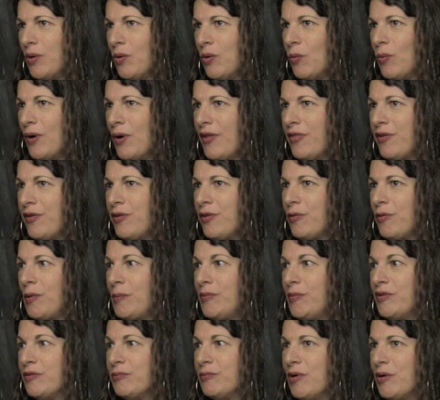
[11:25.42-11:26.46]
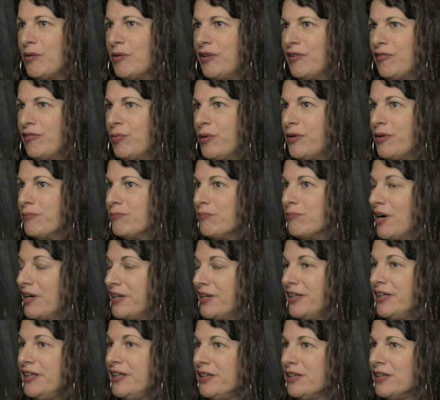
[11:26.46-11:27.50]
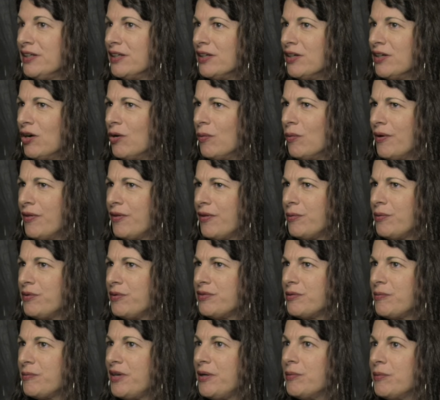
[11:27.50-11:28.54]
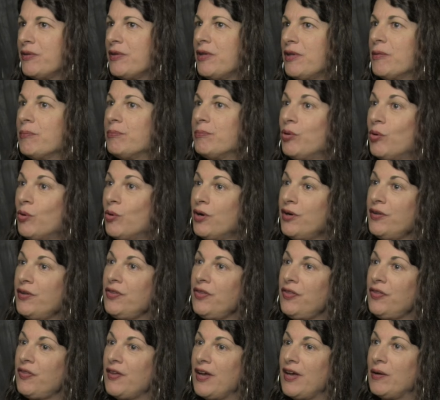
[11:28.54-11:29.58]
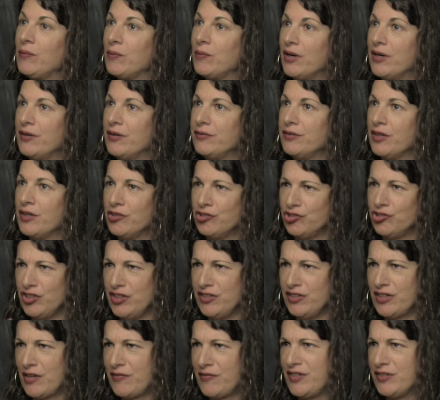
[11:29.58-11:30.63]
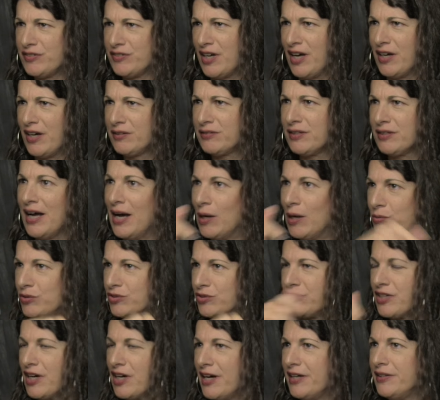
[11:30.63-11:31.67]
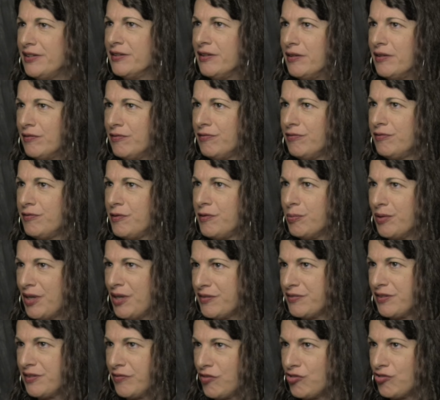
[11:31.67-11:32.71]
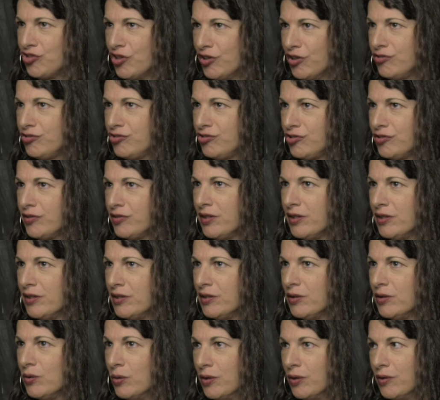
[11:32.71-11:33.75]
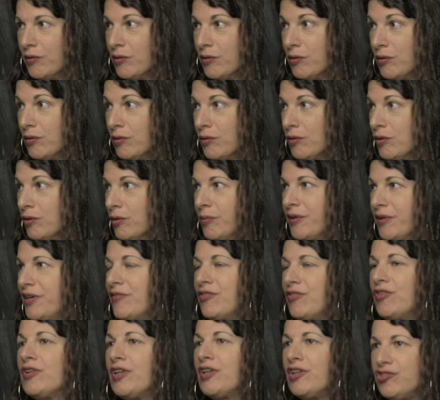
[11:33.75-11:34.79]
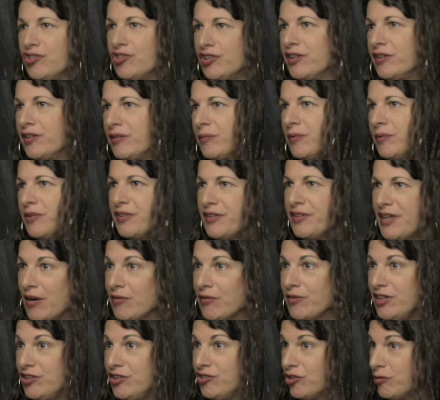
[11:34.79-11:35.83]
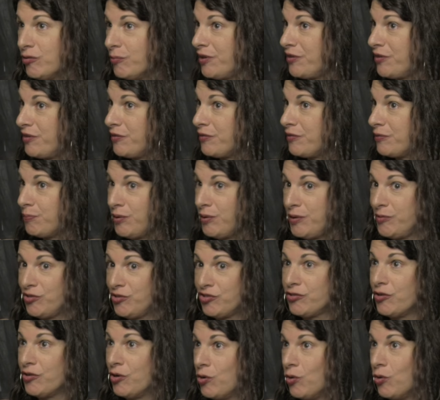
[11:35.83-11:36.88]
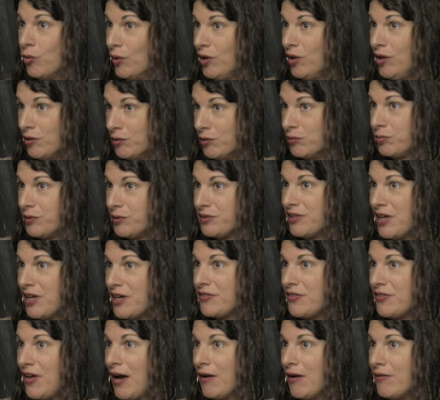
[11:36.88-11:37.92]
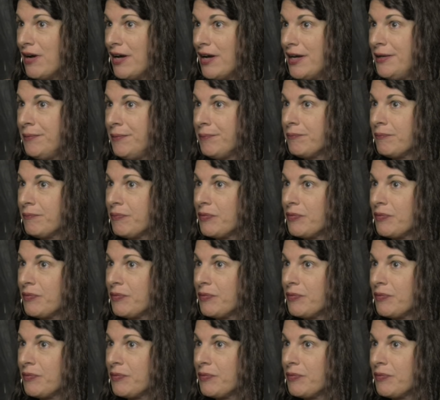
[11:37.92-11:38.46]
whether the woman's motive was money or whether it was some. The important thing was she's having sex outside of the blessing of the church, or whatever religion was in that region, because it's pretty much the whole world was like that, right?